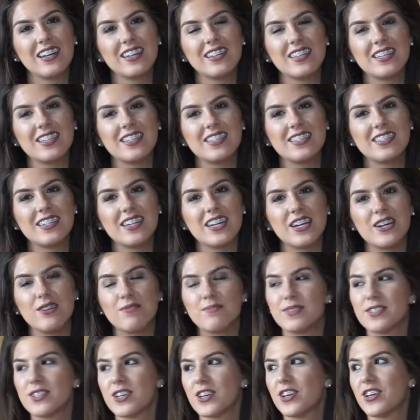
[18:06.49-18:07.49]
These
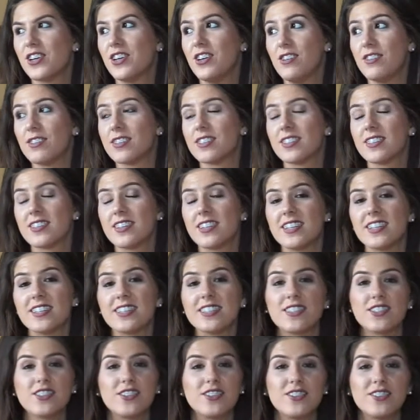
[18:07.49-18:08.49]
tips are
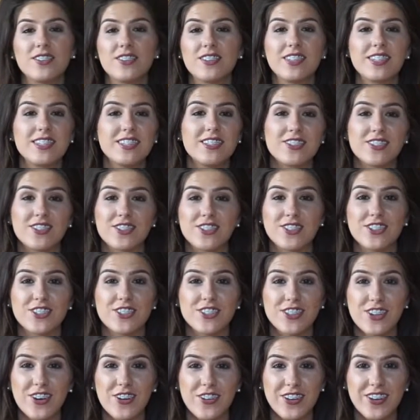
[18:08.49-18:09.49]
useless. These are
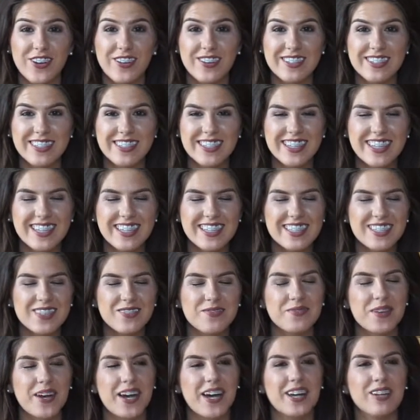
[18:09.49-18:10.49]
so useless,
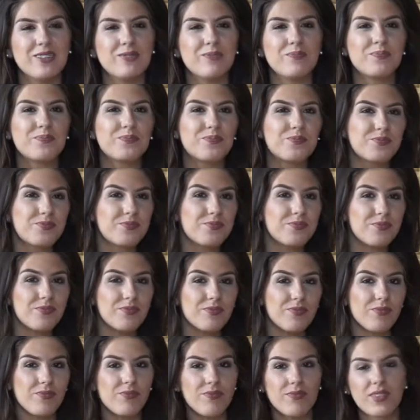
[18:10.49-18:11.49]
but
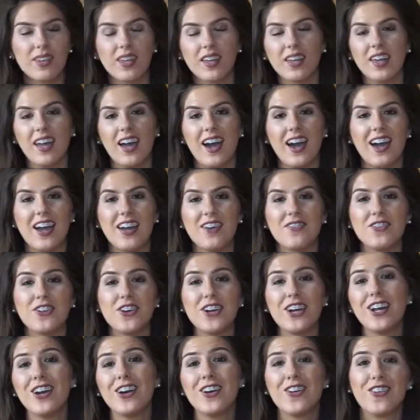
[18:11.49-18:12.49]
yeah, if
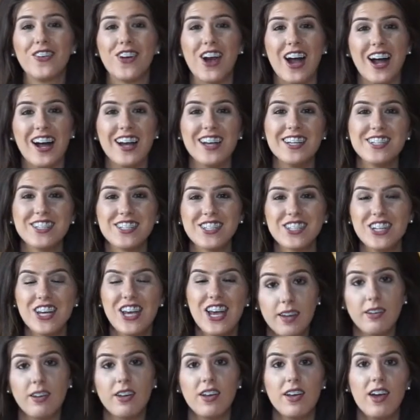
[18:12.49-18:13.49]
you're in a rush.
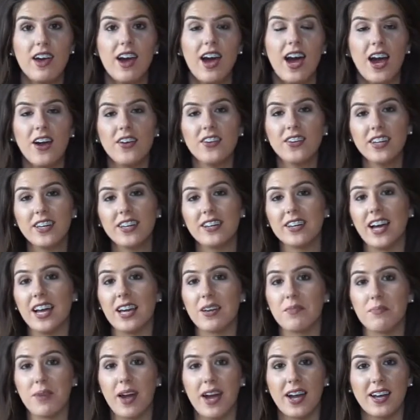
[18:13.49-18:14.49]
I really
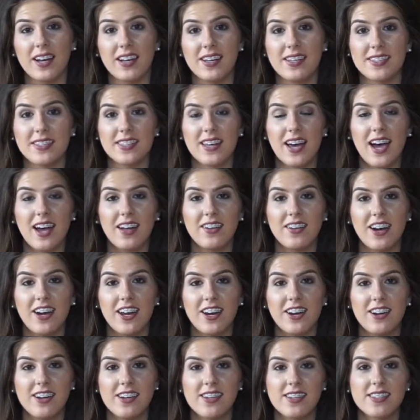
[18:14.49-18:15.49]
like Becca's
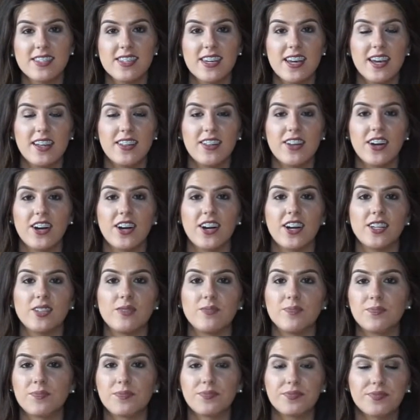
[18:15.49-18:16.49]
highlighters and their